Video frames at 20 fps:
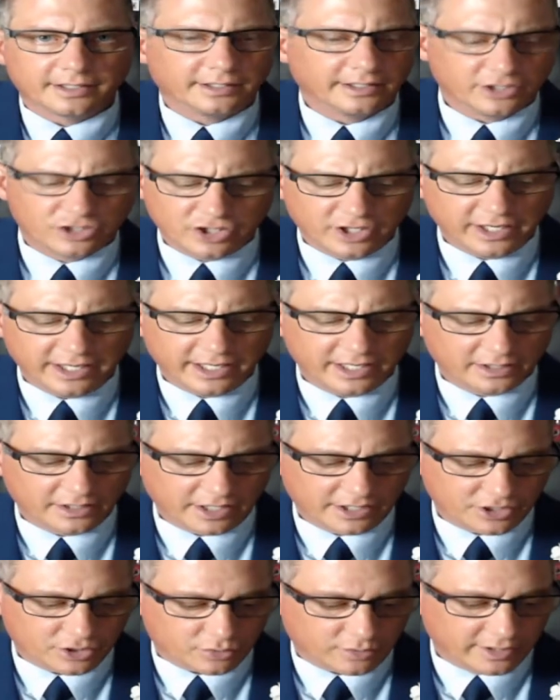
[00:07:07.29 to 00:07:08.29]
She didn't get a lot of
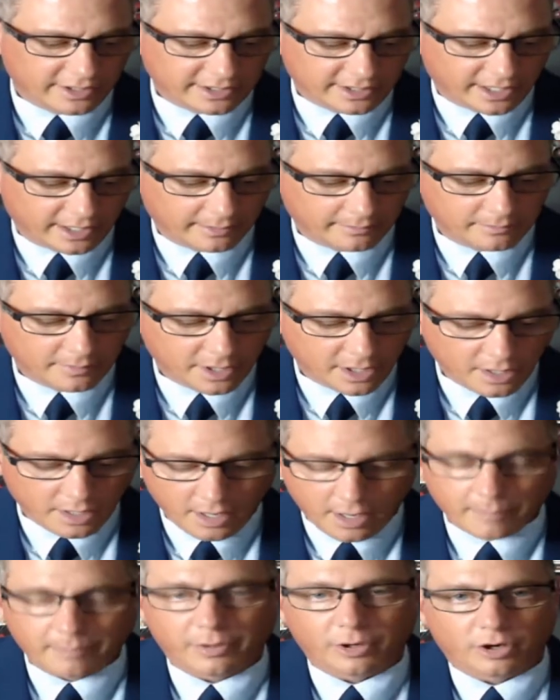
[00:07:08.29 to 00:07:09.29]
screen time,
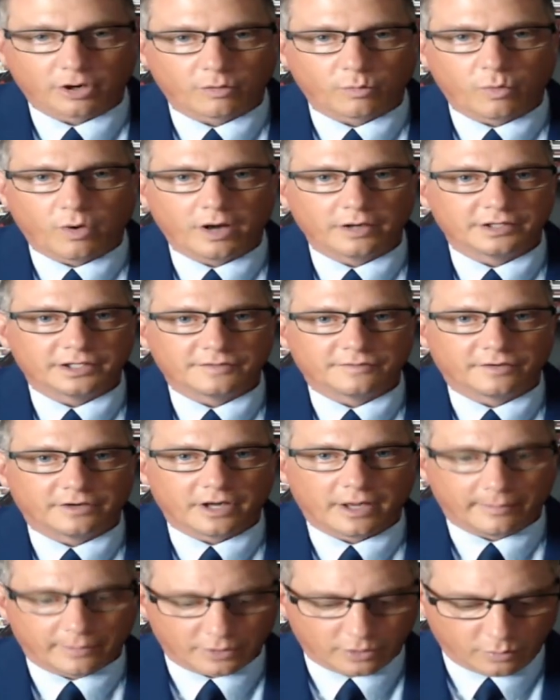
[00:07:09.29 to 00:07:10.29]
but her wand is
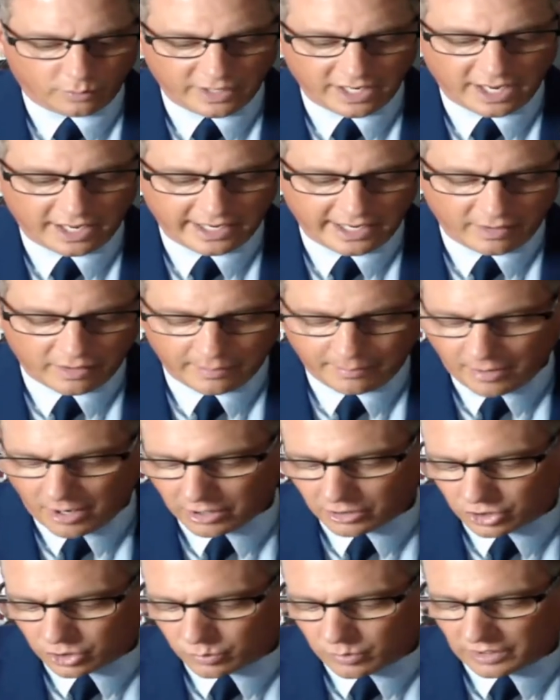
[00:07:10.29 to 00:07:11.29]
phenomenal. We got Harry
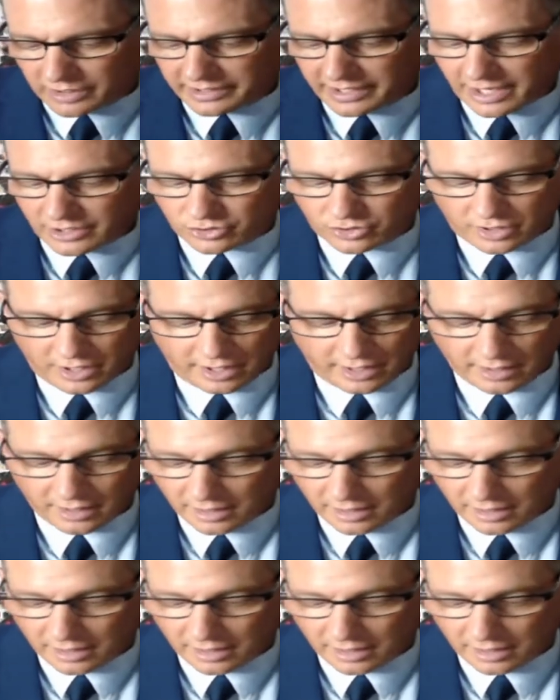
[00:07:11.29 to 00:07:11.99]
Potter's wand yesterday.